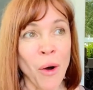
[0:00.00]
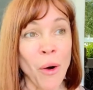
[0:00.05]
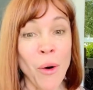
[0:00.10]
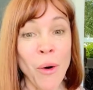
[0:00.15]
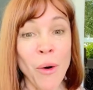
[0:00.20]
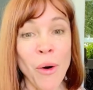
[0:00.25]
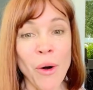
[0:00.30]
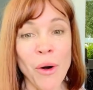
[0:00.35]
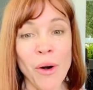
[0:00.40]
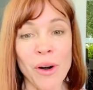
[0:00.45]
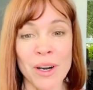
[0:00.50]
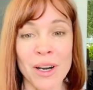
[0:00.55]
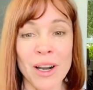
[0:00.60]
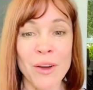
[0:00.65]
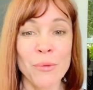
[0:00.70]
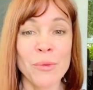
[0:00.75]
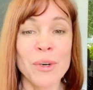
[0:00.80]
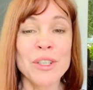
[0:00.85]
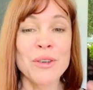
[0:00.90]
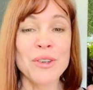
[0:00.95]
or
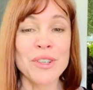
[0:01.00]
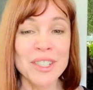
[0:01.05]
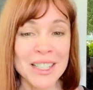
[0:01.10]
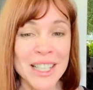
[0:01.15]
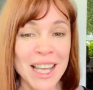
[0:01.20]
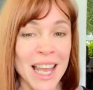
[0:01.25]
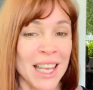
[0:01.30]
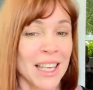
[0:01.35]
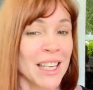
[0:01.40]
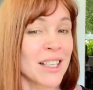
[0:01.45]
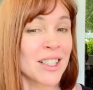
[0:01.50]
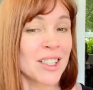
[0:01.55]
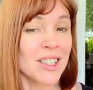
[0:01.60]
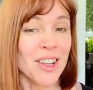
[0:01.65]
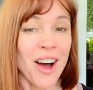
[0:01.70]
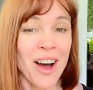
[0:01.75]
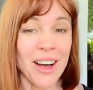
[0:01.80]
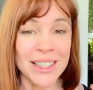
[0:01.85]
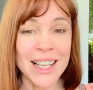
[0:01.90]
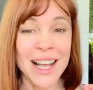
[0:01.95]
what you're saying is
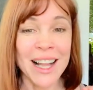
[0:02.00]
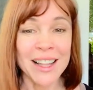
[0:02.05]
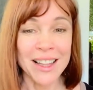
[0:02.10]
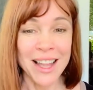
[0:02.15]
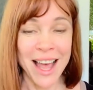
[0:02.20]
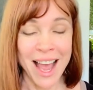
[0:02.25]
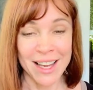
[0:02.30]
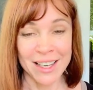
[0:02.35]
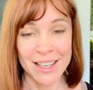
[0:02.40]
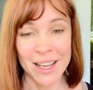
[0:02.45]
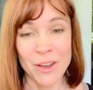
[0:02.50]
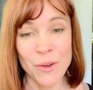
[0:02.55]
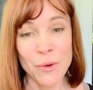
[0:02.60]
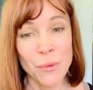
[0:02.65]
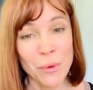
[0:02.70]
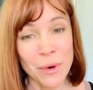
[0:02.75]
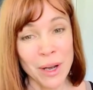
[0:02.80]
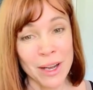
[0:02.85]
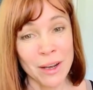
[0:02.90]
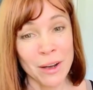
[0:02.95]
not landing
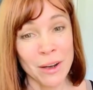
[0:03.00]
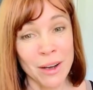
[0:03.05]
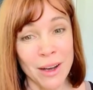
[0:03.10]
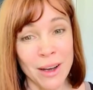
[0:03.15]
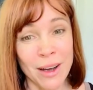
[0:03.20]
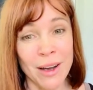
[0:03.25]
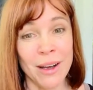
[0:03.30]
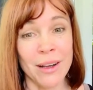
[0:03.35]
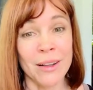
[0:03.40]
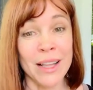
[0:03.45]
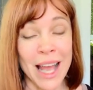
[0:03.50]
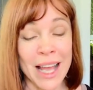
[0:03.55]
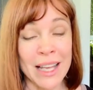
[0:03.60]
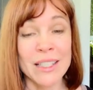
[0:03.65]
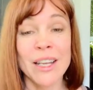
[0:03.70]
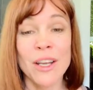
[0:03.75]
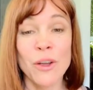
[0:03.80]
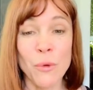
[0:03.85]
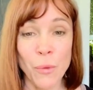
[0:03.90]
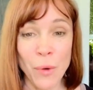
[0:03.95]
uh,
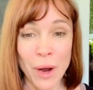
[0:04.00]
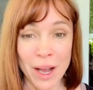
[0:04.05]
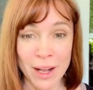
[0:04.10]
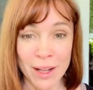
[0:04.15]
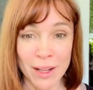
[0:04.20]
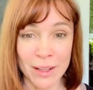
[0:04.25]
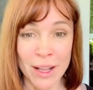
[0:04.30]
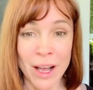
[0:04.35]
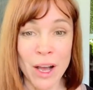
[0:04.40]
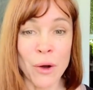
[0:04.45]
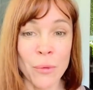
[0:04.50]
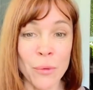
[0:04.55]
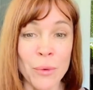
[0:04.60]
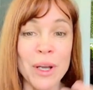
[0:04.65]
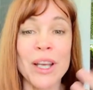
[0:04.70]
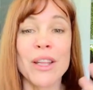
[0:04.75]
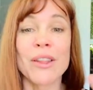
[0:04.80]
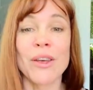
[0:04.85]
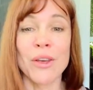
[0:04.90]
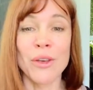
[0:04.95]
landing well
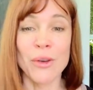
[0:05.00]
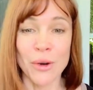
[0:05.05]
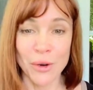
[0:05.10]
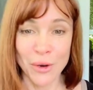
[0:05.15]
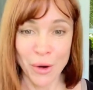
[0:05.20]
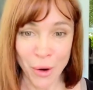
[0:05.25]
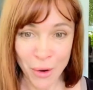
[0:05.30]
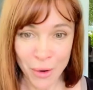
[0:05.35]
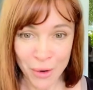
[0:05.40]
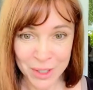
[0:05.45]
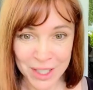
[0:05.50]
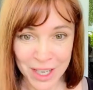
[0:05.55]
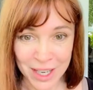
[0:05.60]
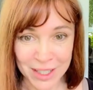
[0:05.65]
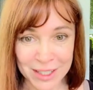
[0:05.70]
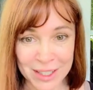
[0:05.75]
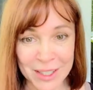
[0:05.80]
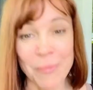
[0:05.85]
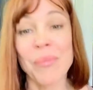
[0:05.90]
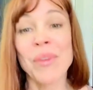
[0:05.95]
with your
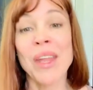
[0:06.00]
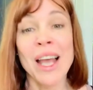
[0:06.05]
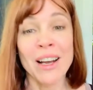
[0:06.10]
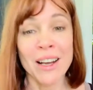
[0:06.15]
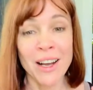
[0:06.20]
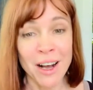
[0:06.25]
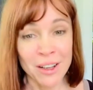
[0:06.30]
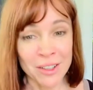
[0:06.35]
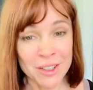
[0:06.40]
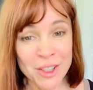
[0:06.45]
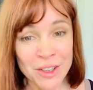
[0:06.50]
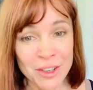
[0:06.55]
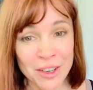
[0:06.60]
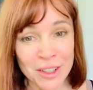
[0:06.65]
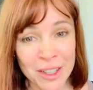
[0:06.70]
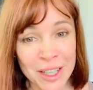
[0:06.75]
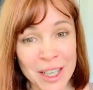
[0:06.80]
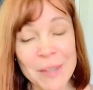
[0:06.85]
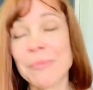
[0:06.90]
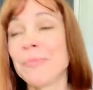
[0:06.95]
audience.
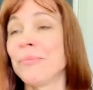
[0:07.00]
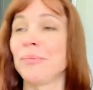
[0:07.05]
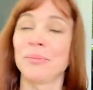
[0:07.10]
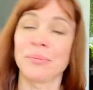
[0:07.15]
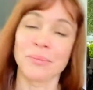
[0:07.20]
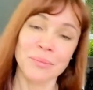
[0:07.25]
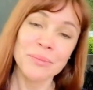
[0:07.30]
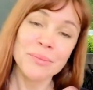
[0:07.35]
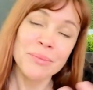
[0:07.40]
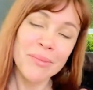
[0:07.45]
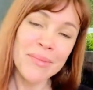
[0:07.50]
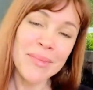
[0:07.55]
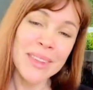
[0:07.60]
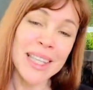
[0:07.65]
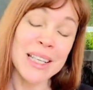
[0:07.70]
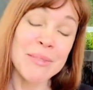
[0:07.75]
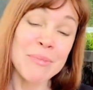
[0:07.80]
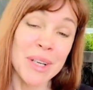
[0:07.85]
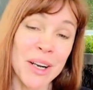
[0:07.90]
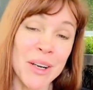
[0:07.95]
Culturally,
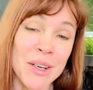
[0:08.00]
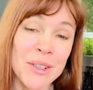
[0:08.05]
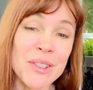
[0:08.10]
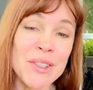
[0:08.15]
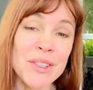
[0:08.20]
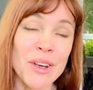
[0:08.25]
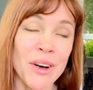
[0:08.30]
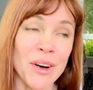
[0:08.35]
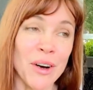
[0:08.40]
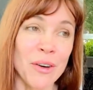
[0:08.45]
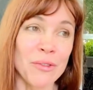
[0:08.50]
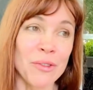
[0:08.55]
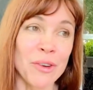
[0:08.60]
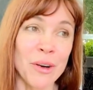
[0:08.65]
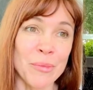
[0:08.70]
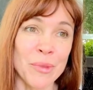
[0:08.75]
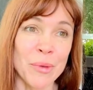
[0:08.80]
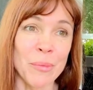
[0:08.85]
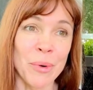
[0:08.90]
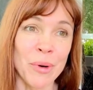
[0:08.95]
but also
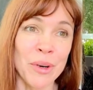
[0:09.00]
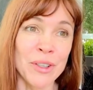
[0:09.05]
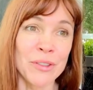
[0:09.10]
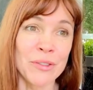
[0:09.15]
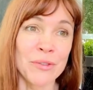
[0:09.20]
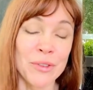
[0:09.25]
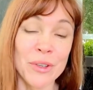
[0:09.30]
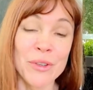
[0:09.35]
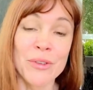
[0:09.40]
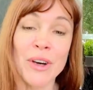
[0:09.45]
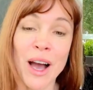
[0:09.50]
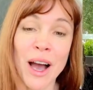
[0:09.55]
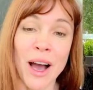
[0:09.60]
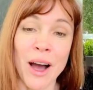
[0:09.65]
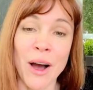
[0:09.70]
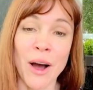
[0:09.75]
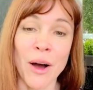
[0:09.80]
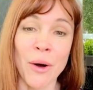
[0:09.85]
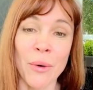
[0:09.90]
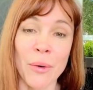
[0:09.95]
from the point of view
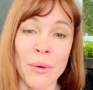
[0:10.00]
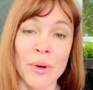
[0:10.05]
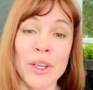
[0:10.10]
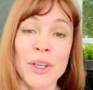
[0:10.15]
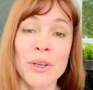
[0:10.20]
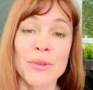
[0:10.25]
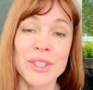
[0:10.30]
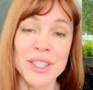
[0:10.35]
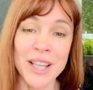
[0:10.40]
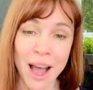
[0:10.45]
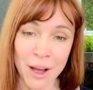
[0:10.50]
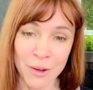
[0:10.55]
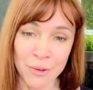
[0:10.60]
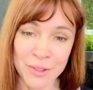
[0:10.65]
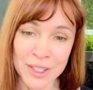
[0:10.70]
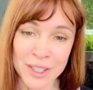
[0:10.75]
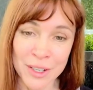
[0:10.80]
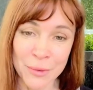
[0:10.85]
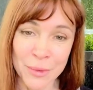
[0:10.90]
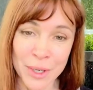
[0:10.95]
how you
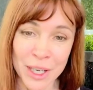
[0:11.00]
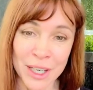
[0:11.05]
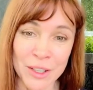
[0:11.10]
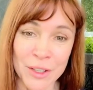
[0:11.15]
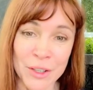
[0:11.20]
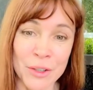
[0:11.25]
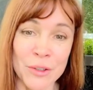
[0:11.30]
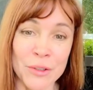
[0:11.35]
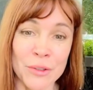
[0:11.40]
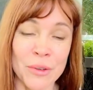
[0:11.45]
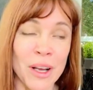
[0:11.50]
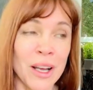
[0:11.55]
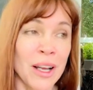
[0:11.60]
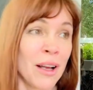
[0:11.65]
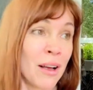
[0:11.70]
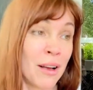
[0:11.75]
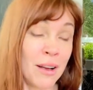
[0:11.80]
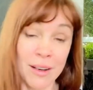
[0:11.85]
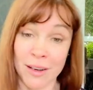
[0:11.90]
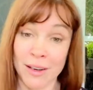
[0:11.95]
sound when you
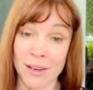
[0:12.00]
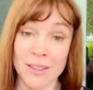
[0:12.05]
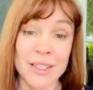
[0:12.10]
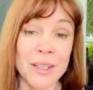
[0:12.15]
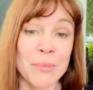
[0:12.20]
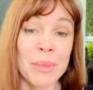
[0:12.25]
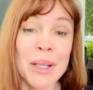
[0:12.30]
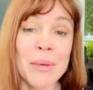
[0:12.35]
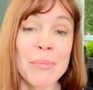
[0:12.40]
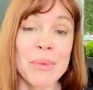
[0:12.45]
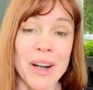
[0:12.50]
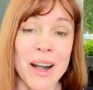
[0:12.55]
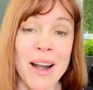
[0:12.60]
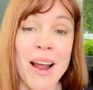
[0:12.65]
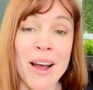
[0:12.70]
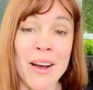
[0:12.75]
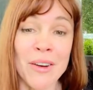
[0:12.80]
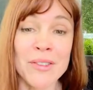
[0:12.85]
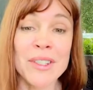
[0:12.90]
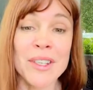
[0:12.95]
uh, simply
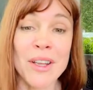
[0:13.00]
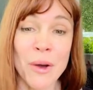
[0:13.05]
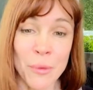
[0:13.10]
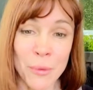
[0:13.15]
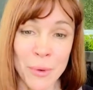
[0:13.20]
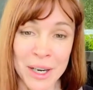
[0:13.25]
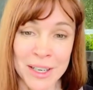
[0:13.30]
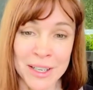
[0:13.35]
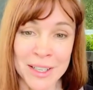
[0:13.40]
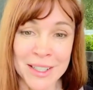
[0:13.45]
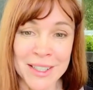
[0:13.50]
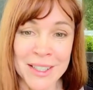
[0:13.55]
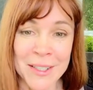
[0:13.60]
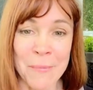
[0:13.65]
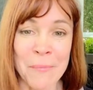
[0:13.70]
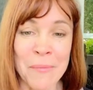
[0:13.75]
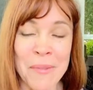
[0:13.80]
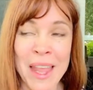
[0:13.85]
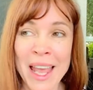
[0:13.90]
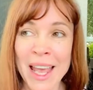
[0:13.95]
pronounce
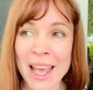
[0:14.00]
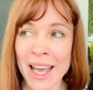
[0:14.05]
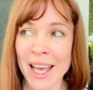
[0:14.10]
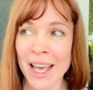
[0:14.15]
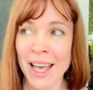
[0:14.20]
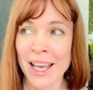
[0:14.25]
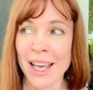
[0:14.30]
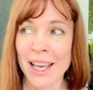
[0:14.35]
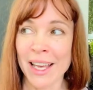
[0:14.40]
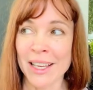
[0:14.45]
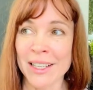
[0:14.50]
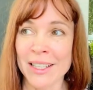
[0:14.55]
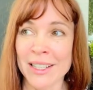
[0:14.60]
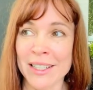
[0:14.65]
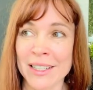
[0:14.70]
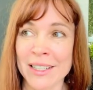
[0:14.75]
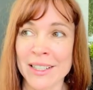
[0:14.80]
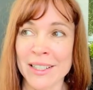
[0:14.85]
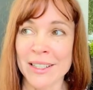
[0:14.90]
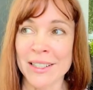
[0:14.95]
words.
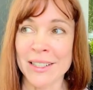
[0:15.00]
And